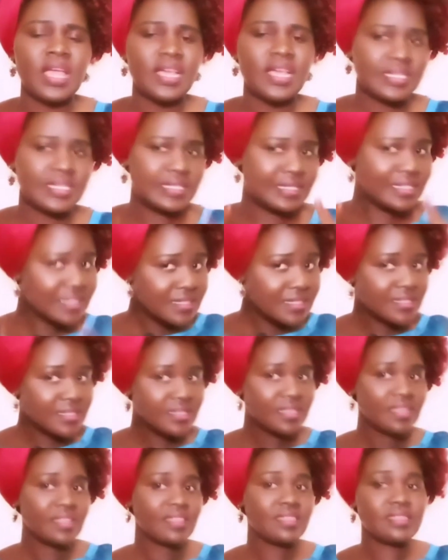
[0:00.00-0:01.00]
This
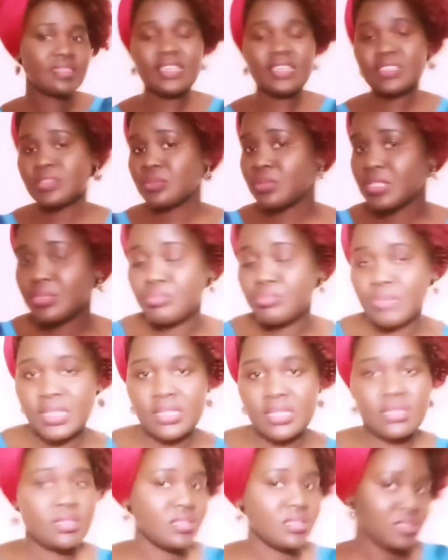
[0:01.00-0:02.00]
does not mean
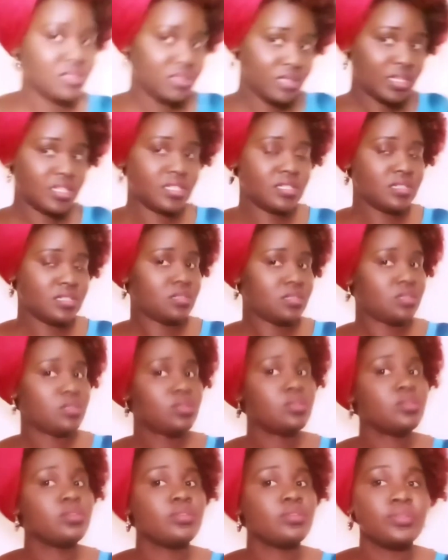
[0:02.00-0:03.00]
that
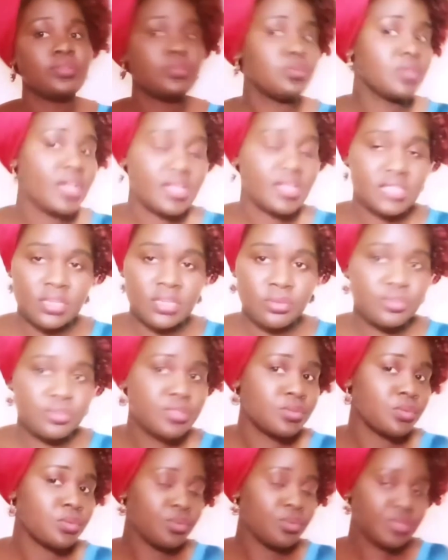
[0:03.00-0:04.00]
you guys are not in
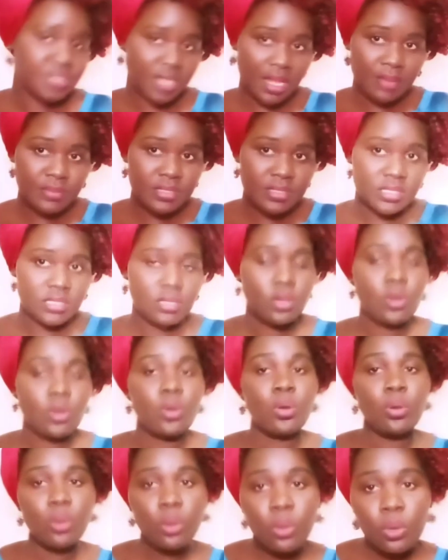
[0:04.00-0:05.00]
good terms
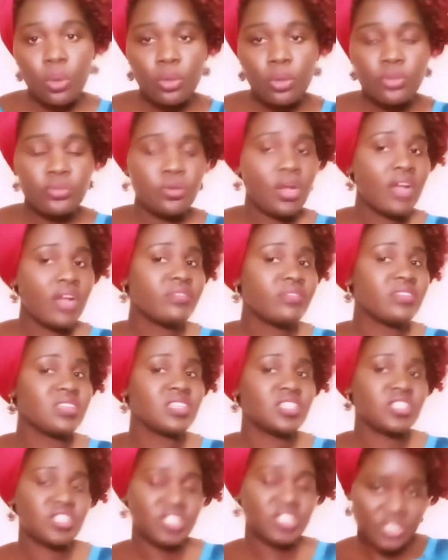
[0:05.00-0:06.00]
or you're having
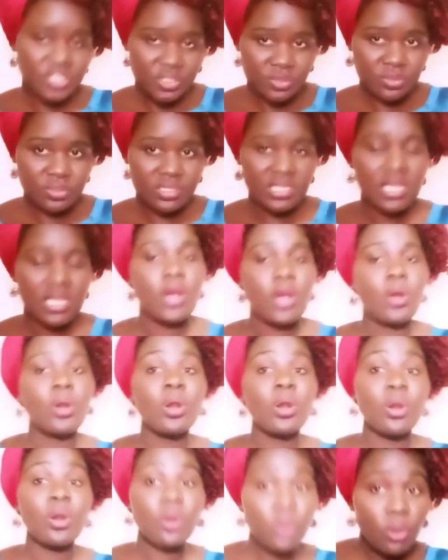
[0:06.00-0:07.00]
issues
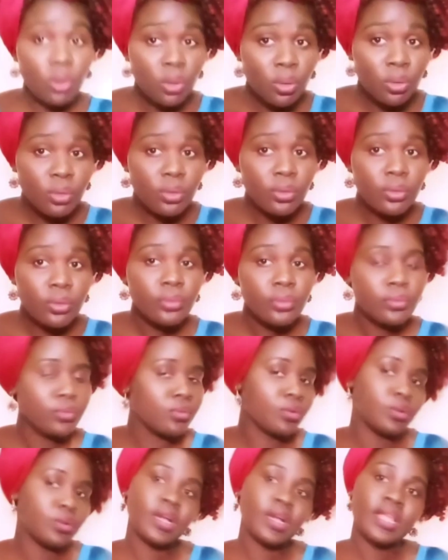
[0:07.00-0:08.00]
or you no
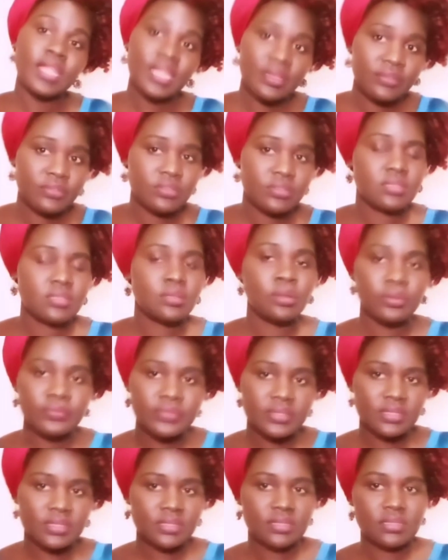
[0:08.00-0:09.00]
longer love
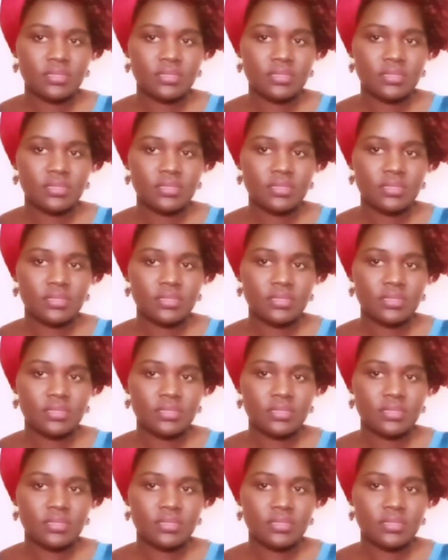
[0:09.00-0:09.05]
yourselves.